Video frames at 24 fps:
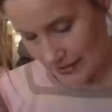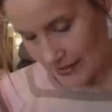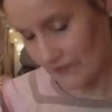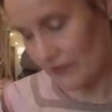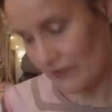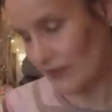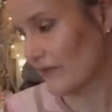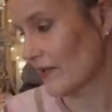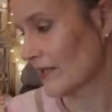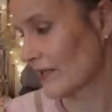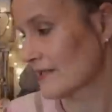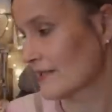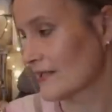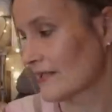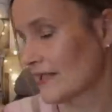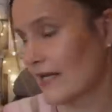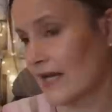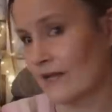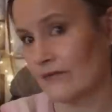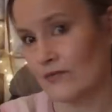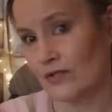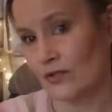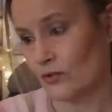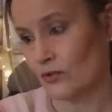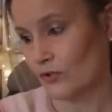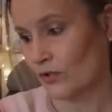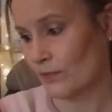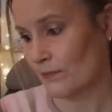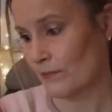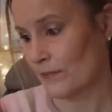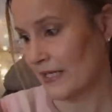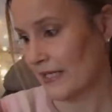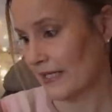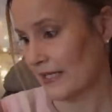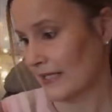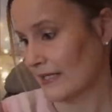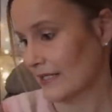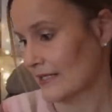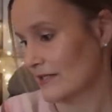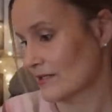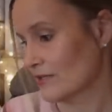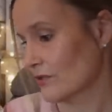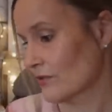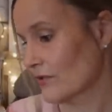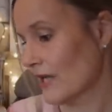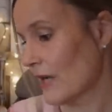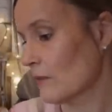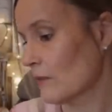if you fancy having a go at making it.
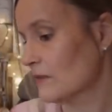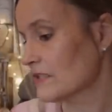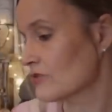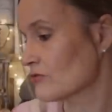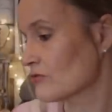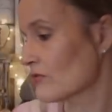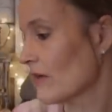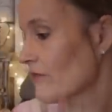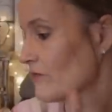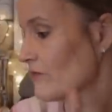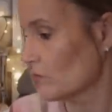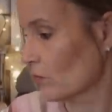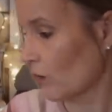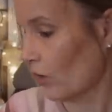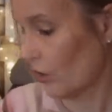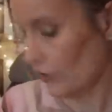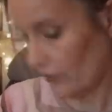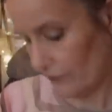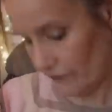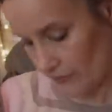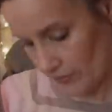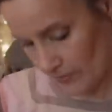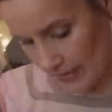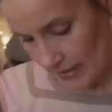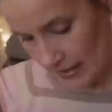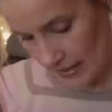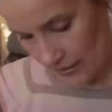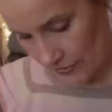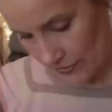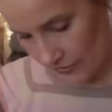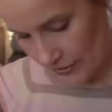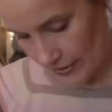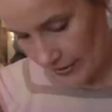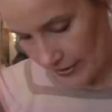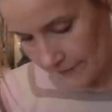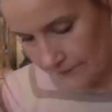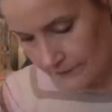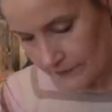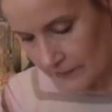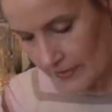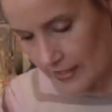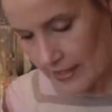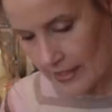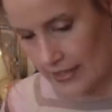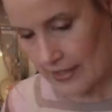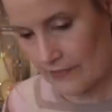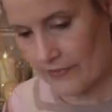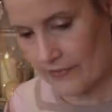So that was draft one of the Martha.
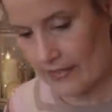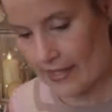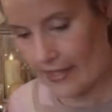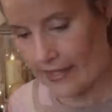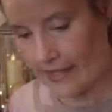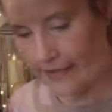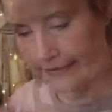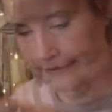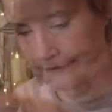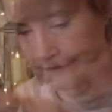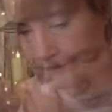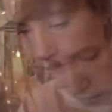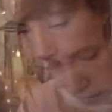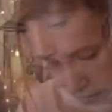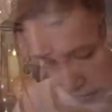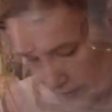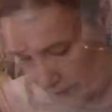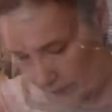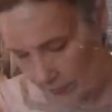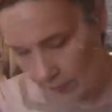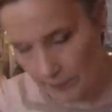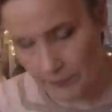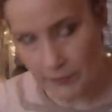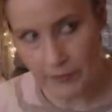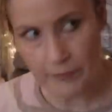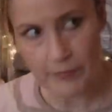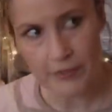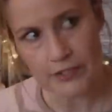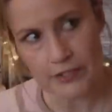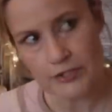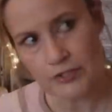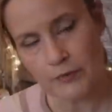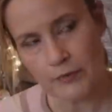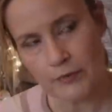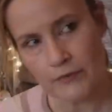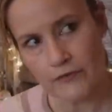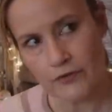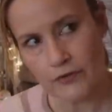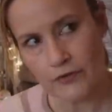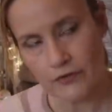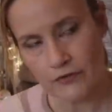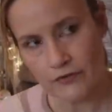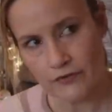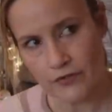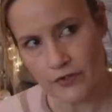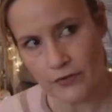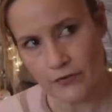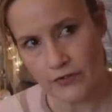And then I popped the pictures up of the other
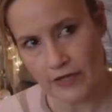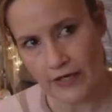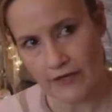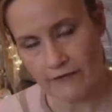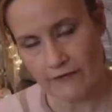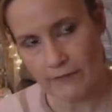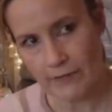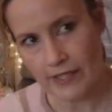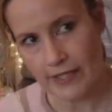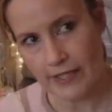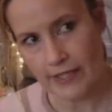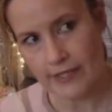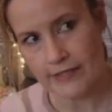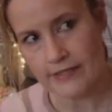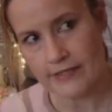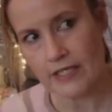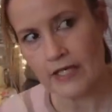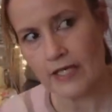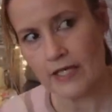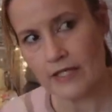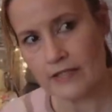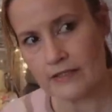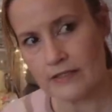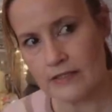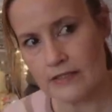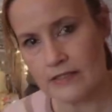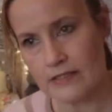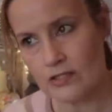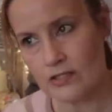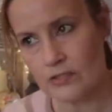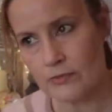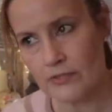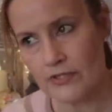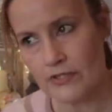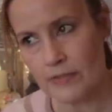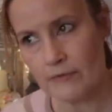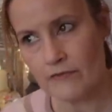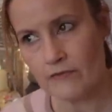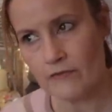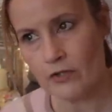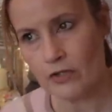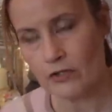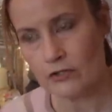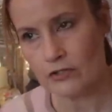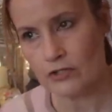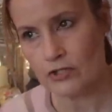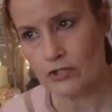few that I've made, and some of them have gone